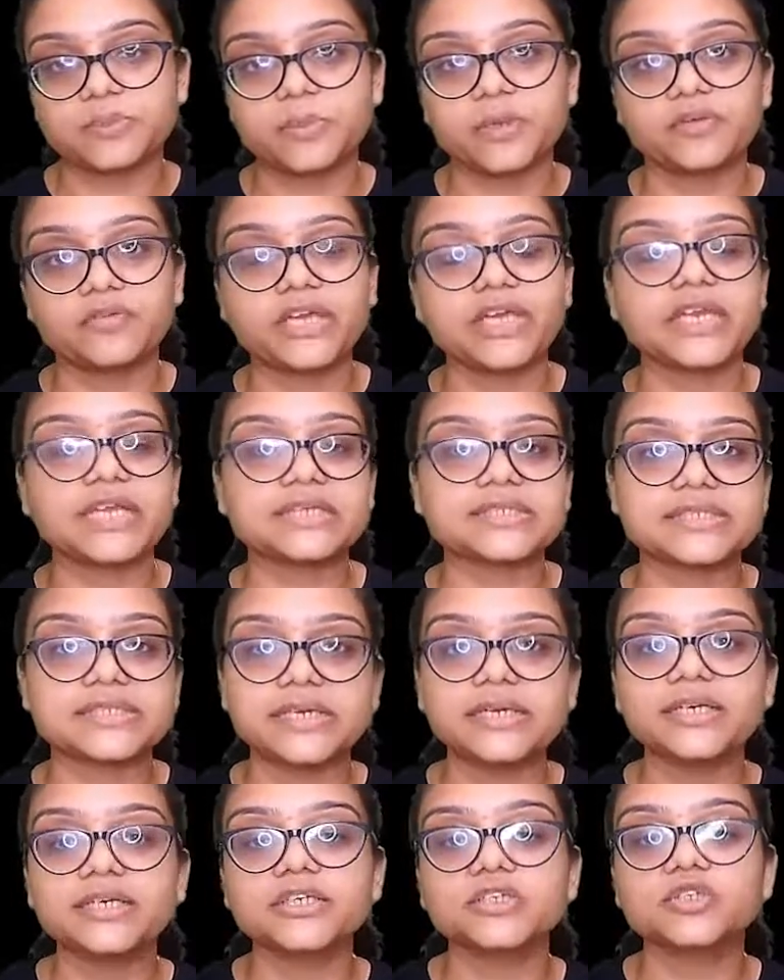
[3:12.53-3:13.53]
but we can
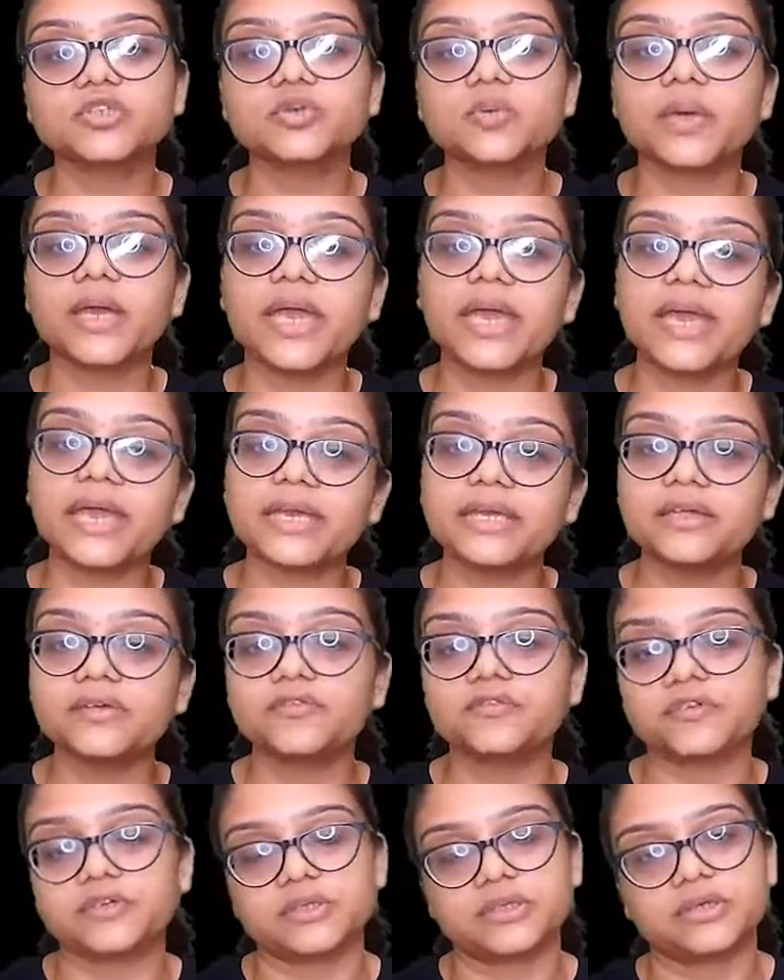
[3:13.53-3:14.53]
extend it to
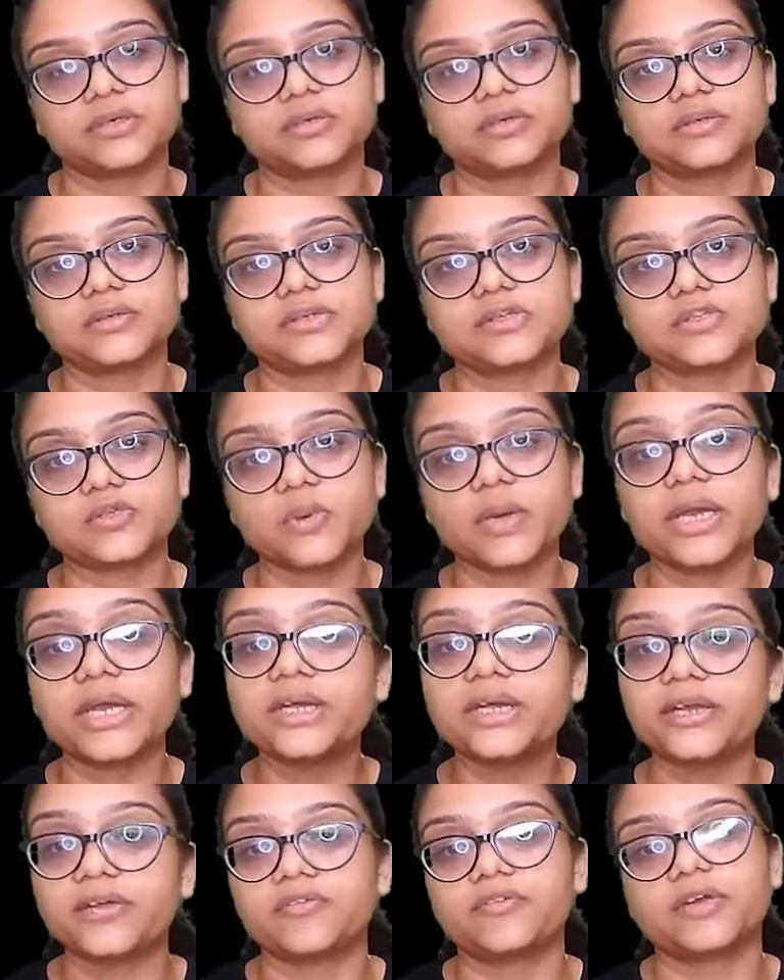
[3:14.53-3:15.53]
any further. So
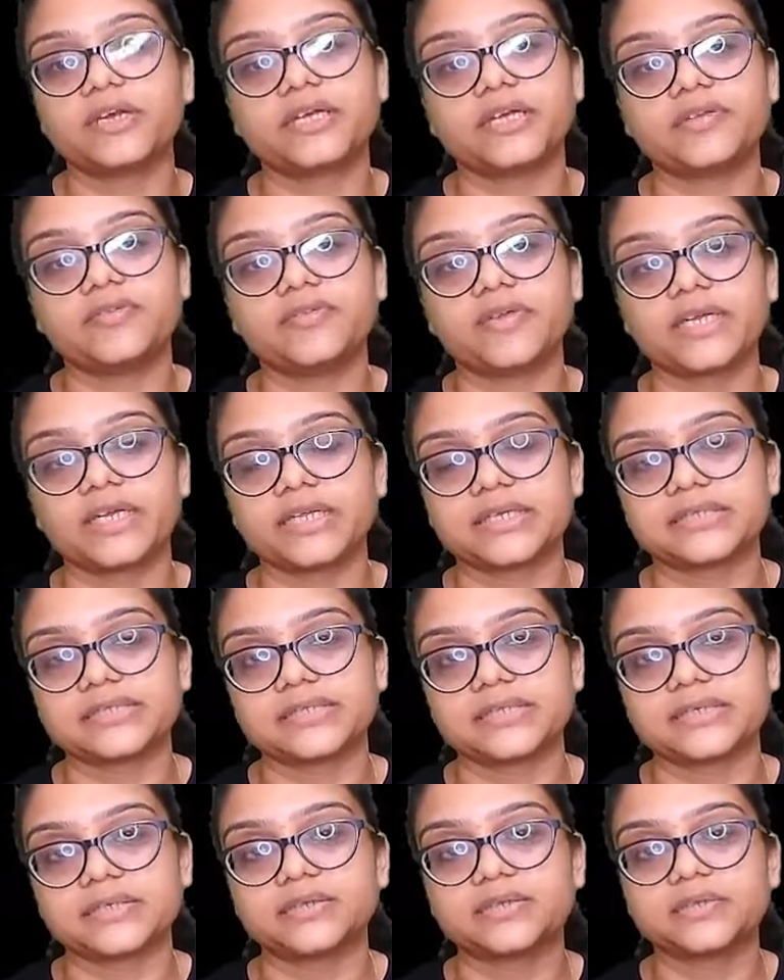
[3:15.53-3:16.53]
indefinitely we can
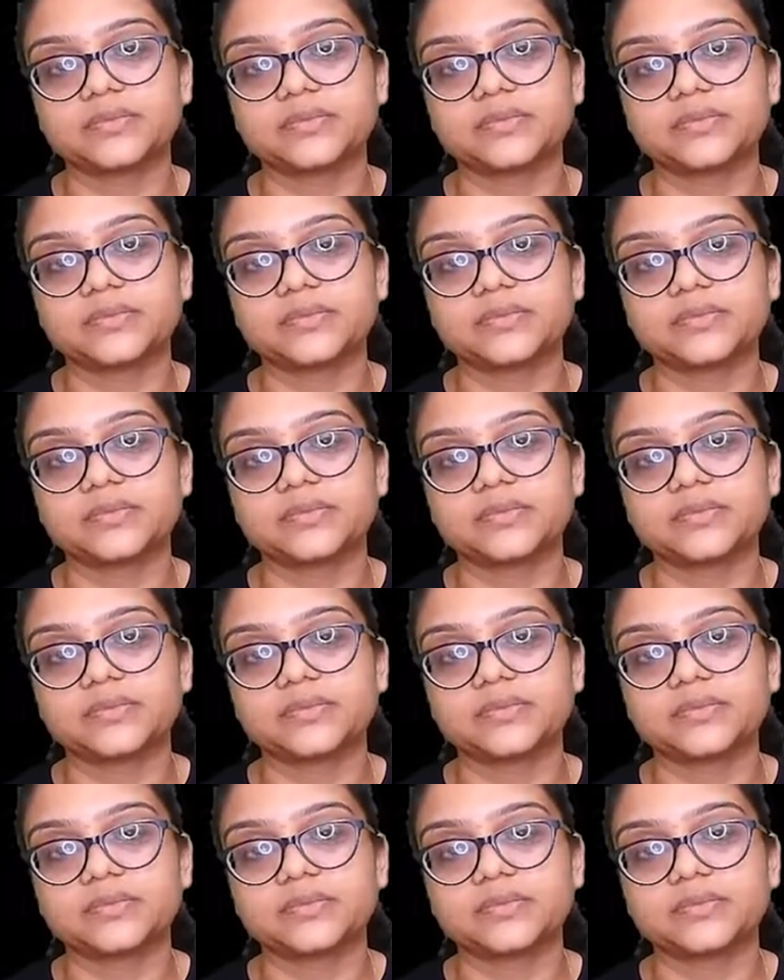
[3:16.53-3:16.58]
extend.